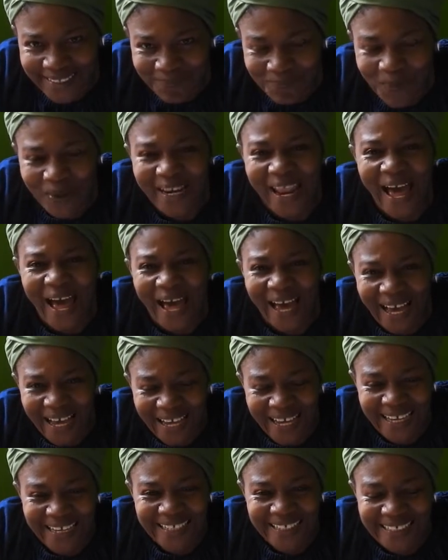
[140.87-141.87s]
But
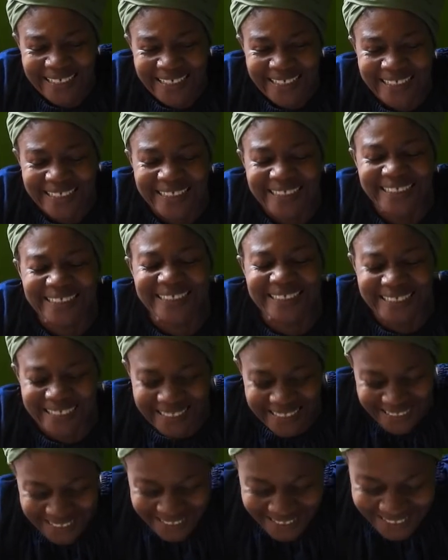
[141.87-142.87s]
I
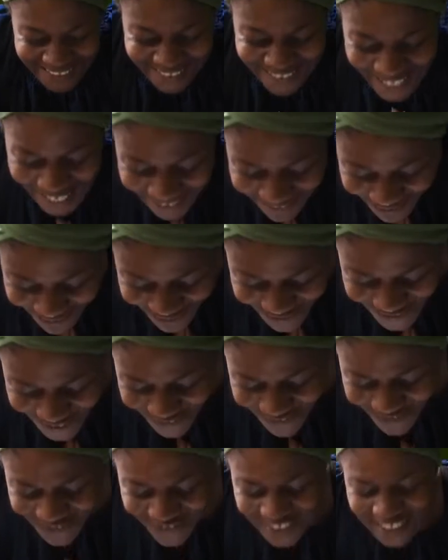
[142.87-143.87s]
see that
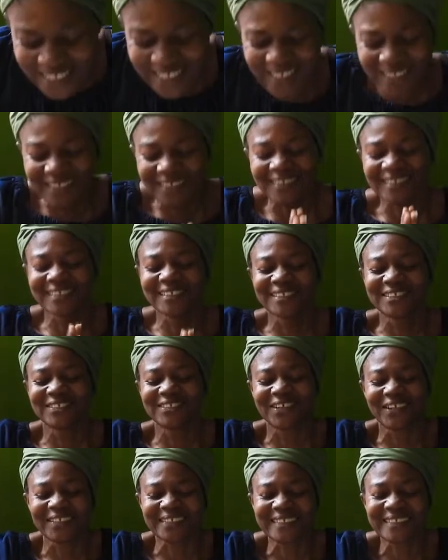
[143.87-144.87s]
50 is
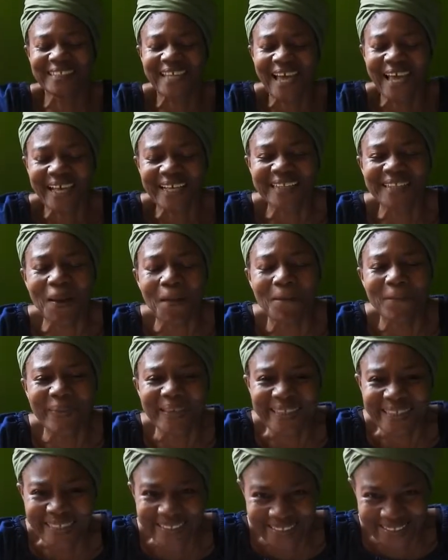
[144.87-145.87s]
just the
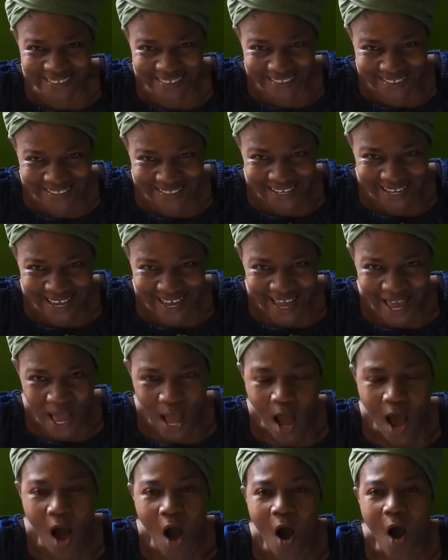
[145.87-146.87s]
beginning
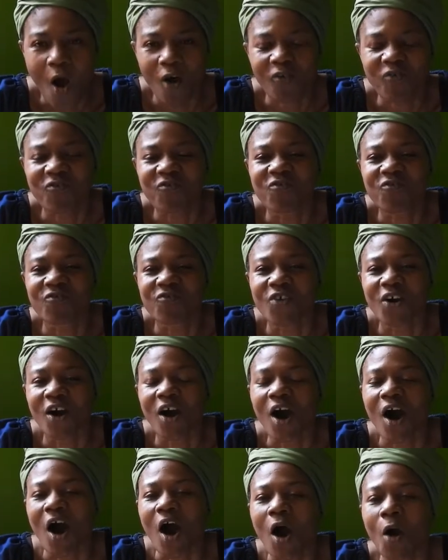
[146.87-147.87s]
of
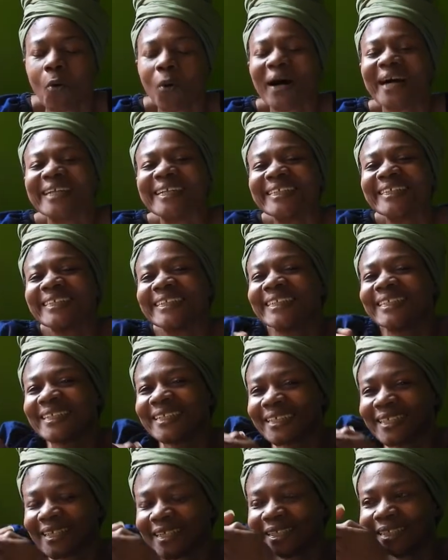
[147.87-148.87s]
our
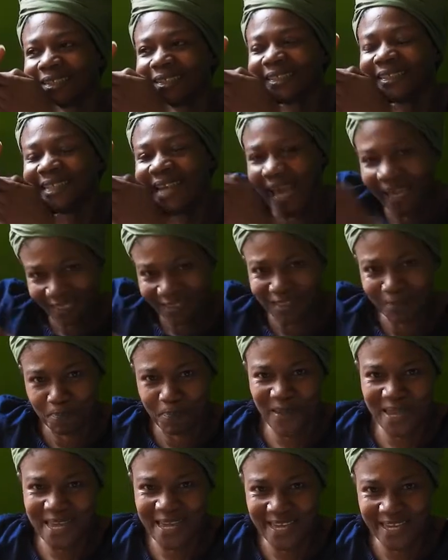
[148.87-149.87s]

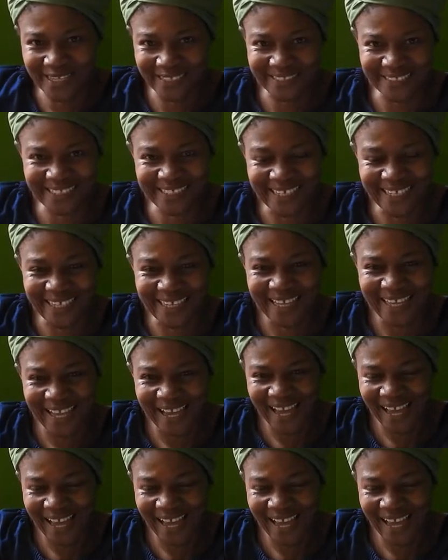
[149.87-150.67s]
next page